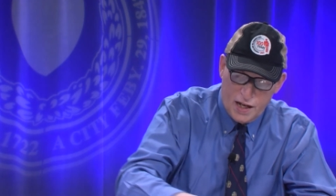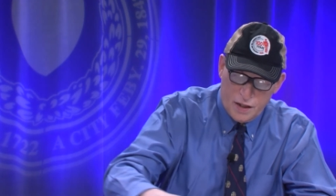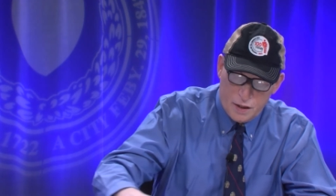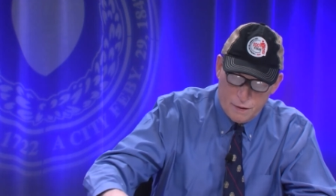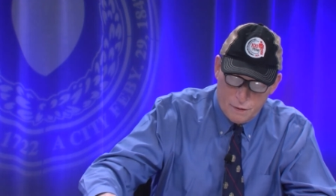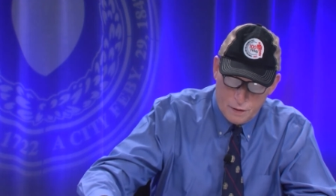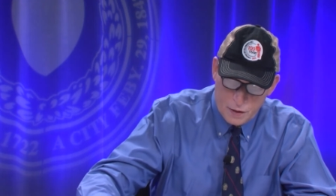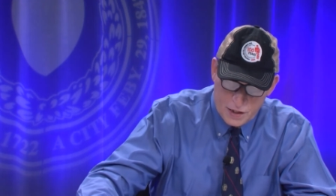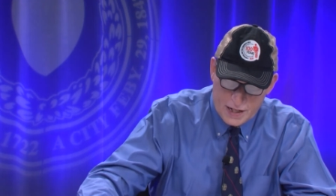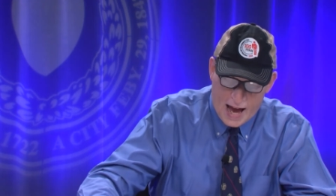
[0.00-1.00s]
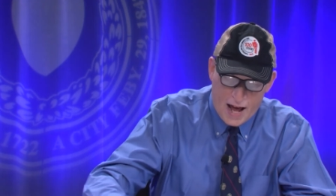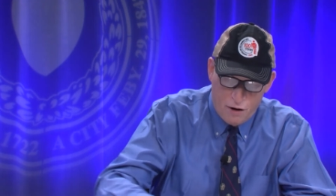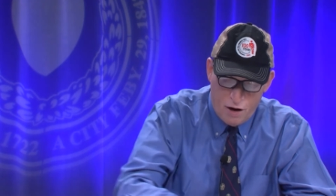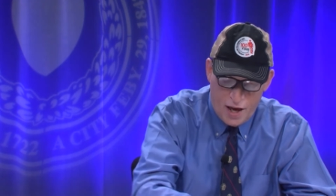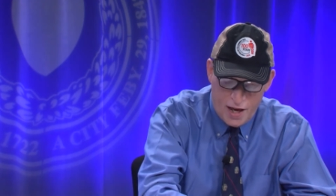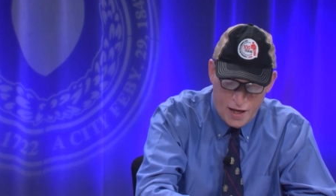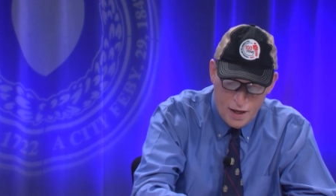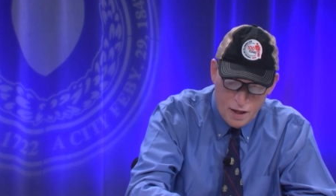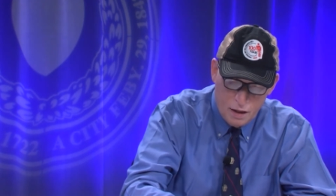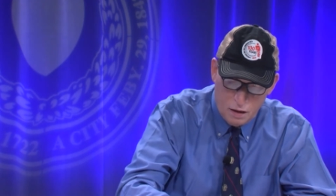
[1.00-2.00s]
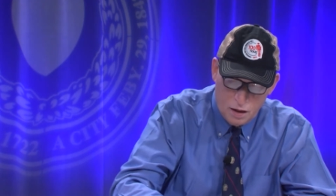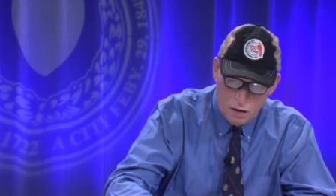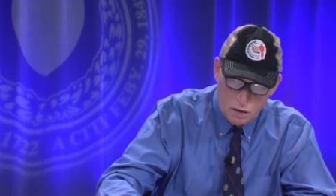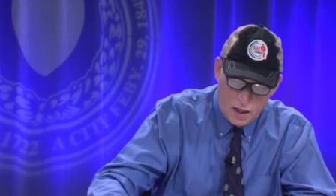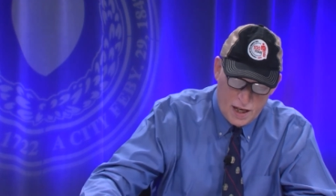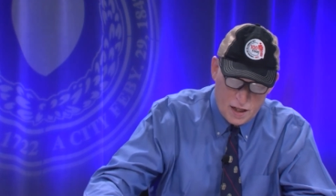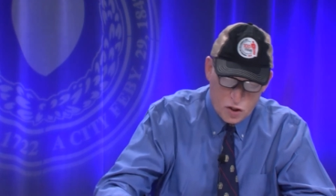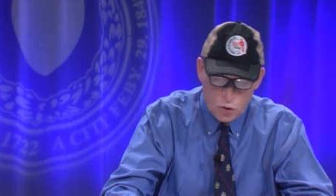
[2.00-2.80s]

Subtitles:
to Saturday little kits